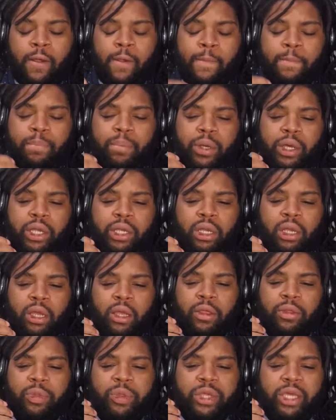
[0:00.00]
but
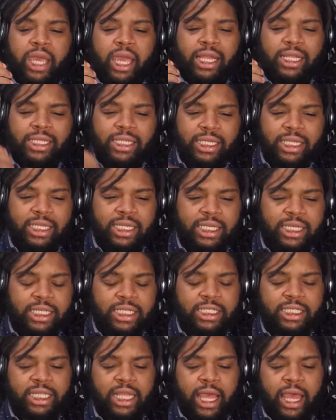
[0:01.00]
the idea
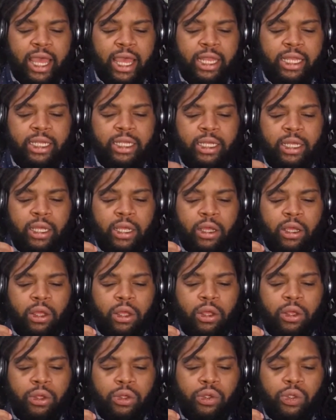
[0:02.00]
is that
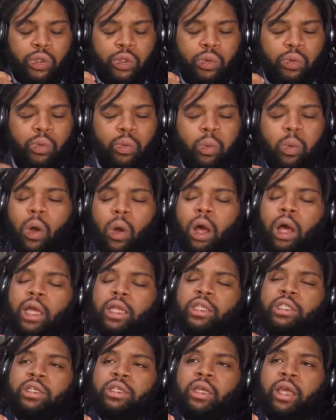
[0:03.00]
you
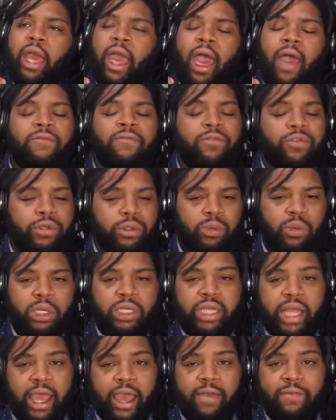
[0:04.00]
want everyone
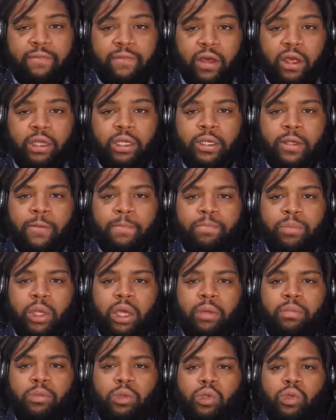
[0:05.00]
to have fun.
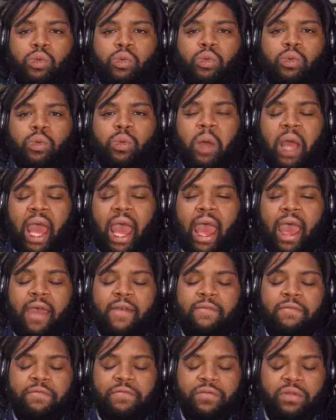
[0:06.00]
You
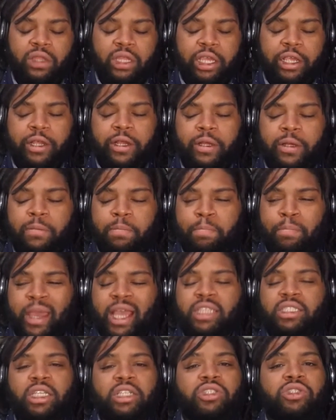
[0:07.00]
have their
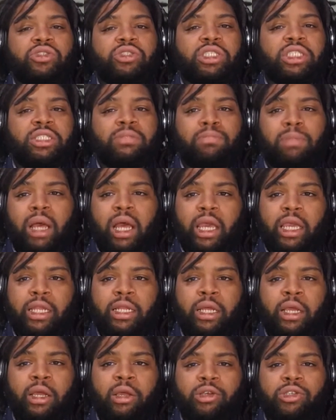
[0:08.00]
best interests in mind.
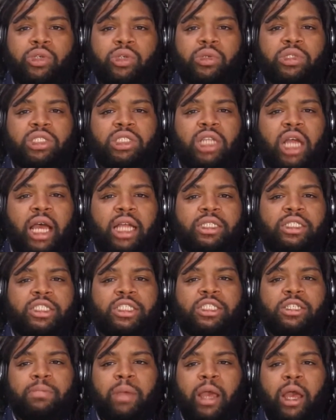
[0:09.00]
So it's not
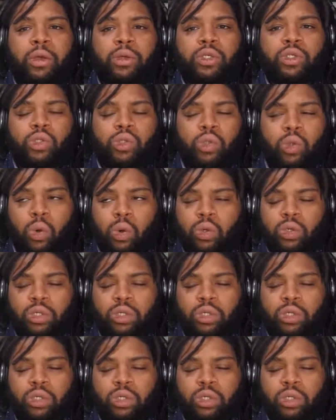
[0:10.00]
just about your